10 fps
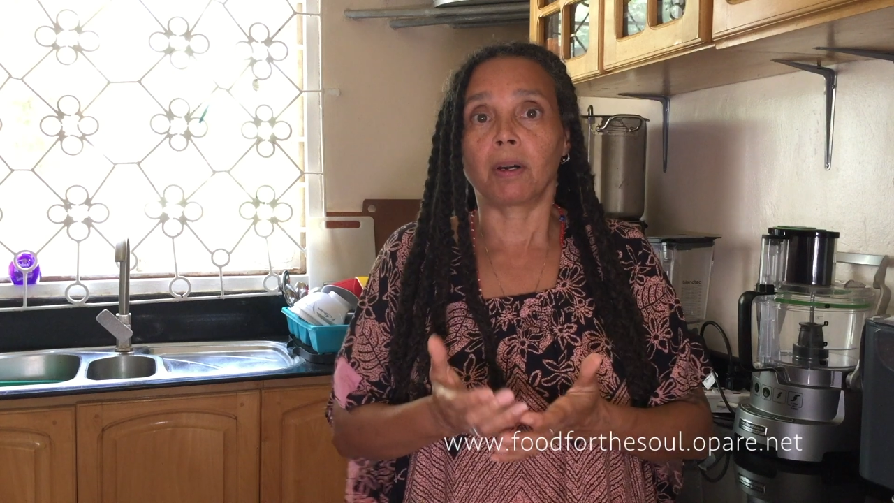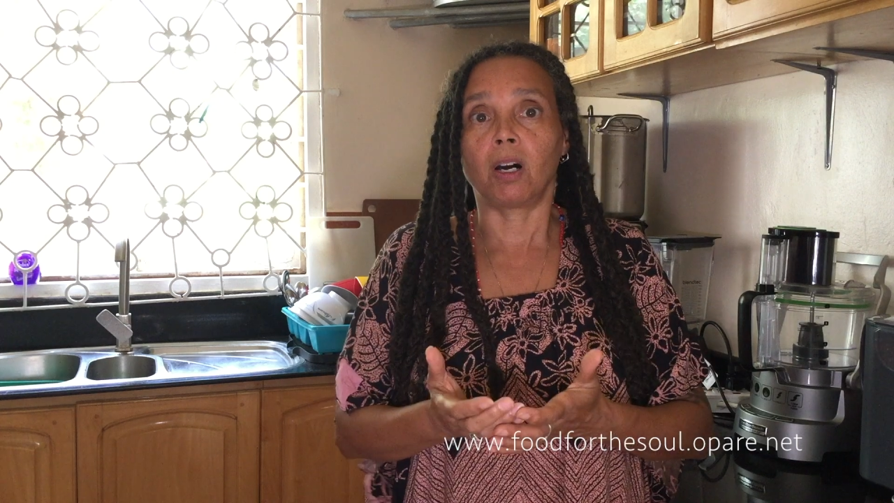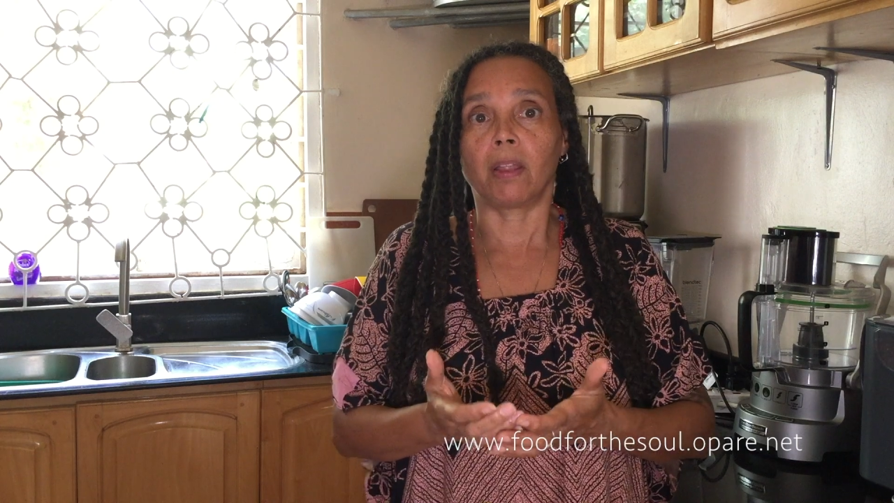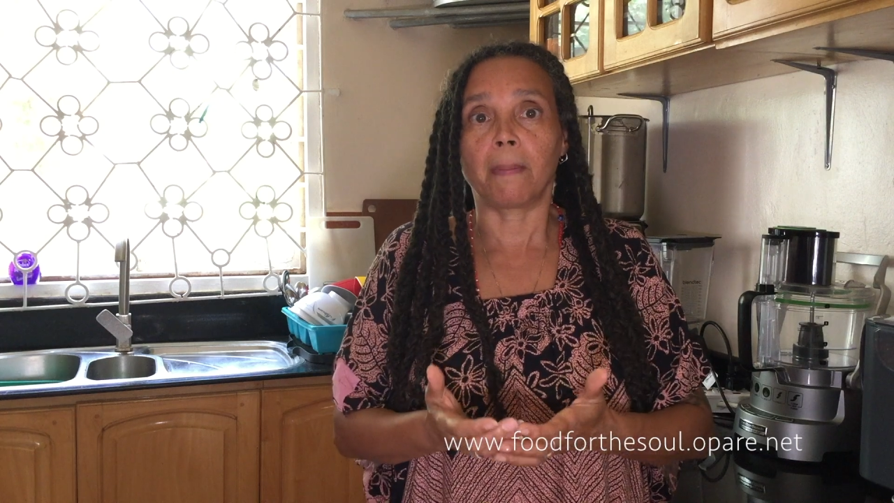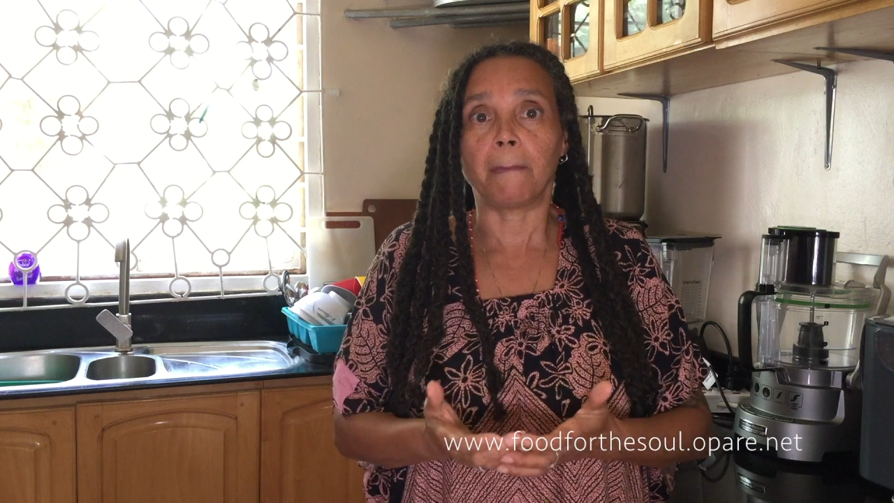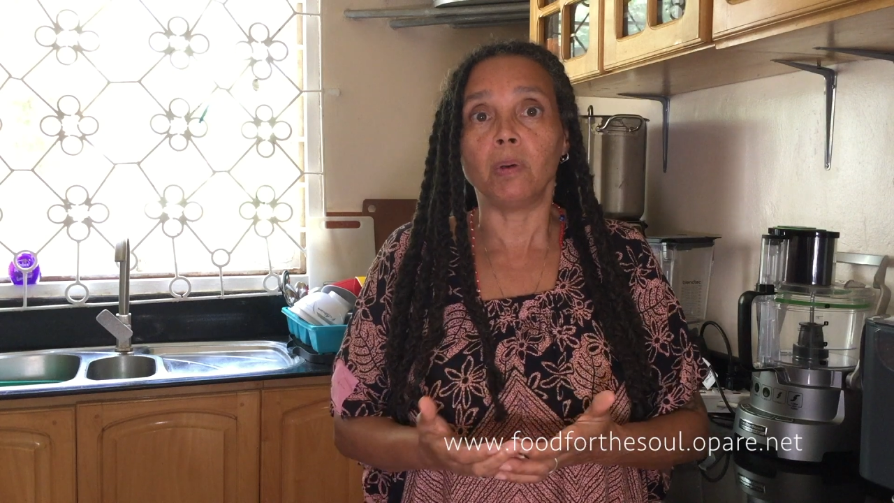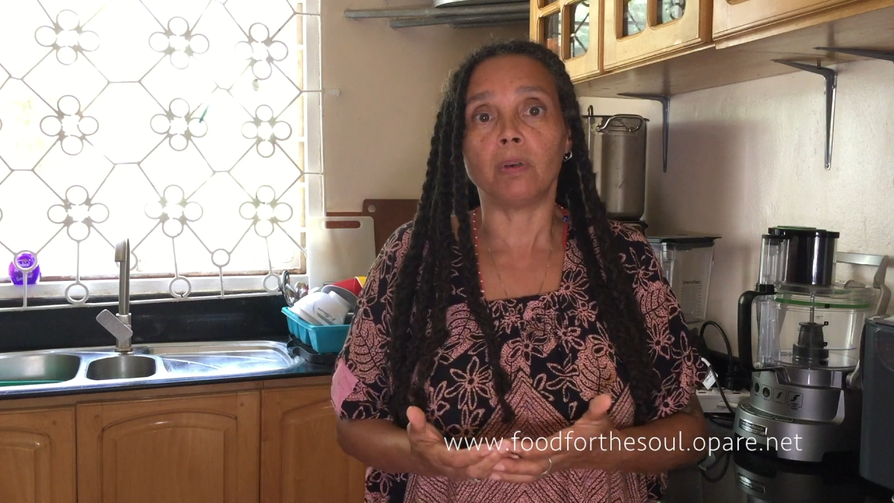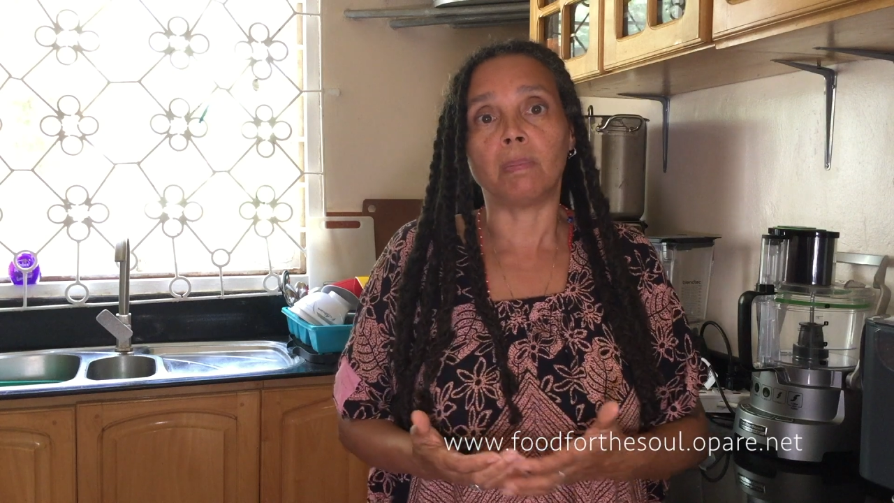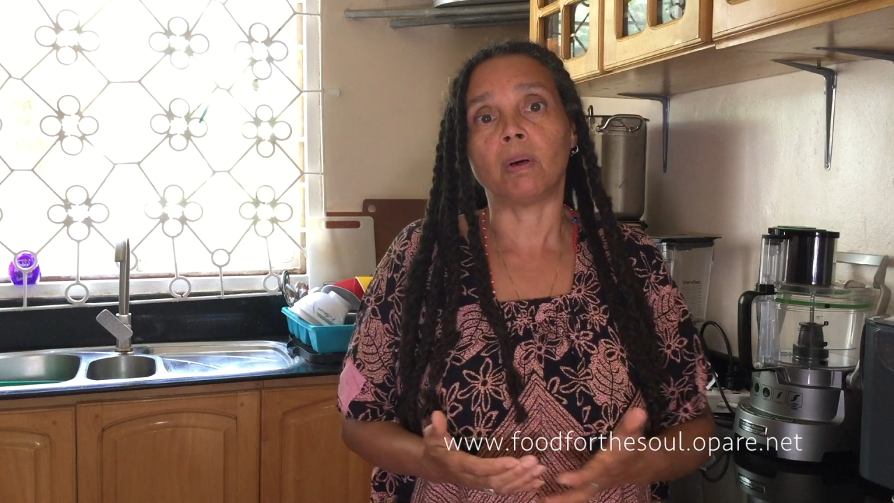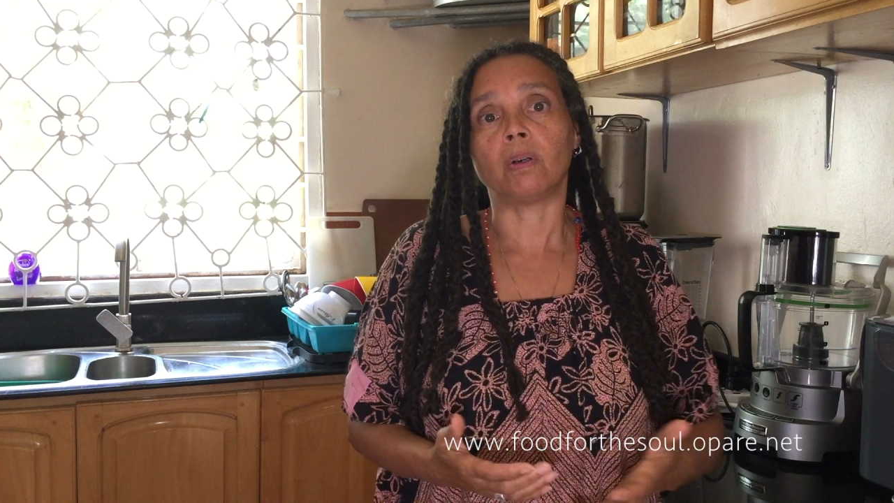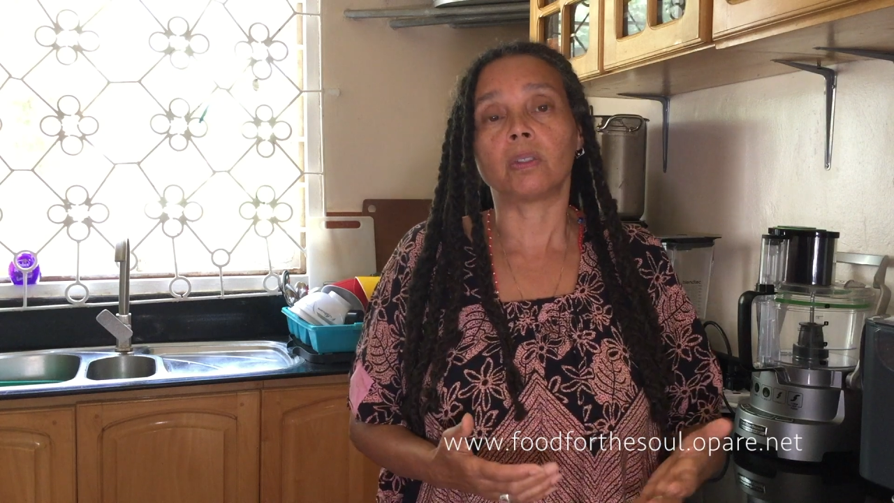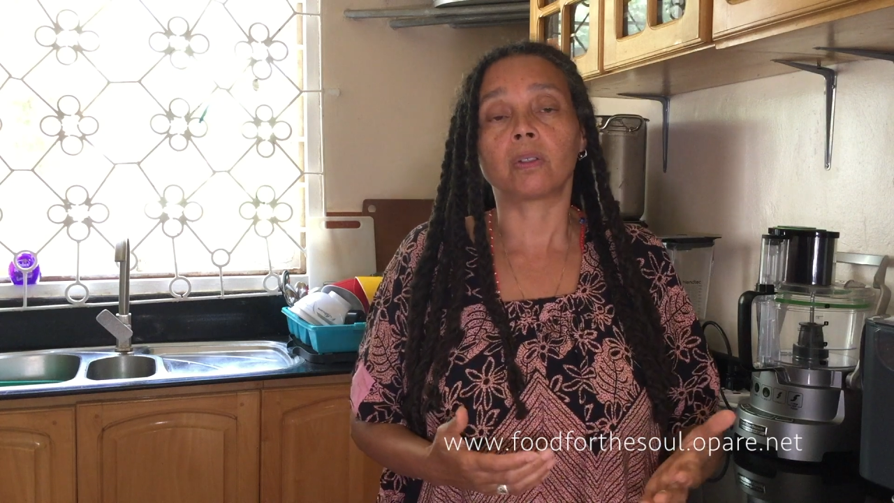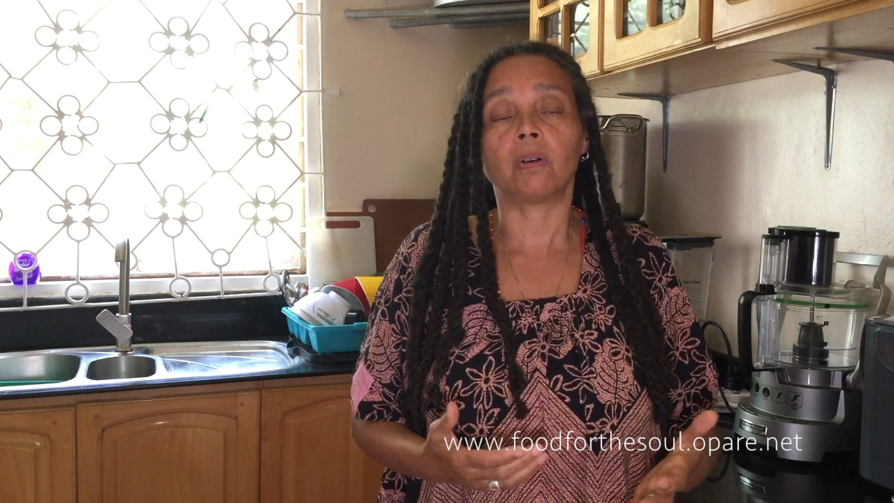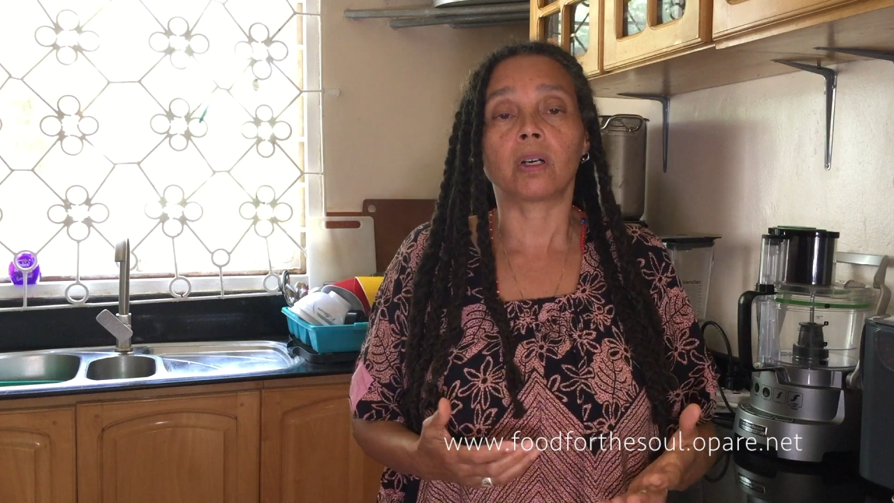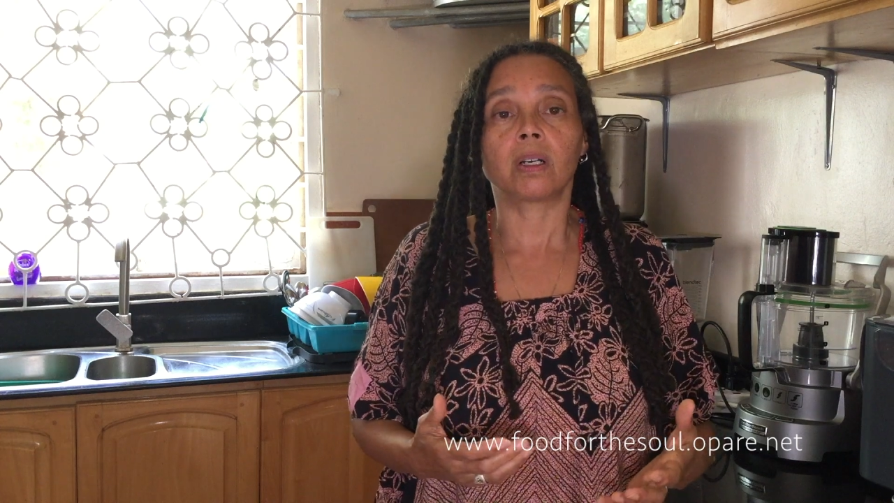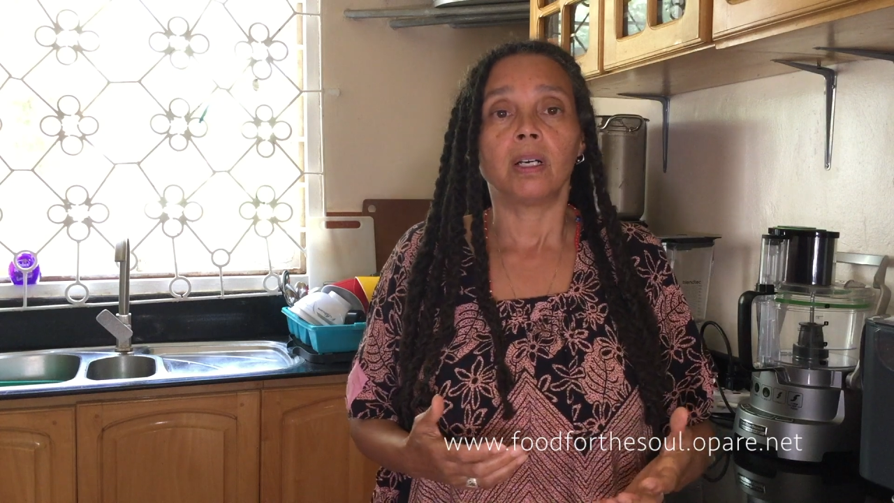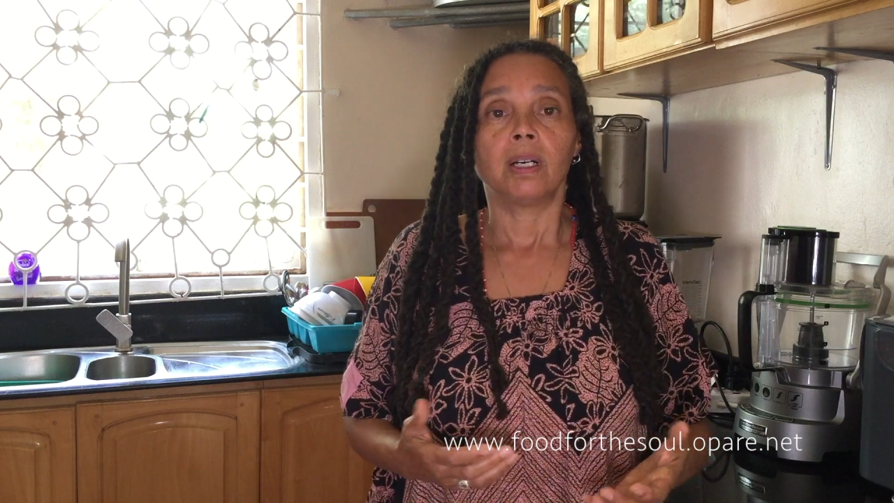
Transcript: call them Buddha bowls, or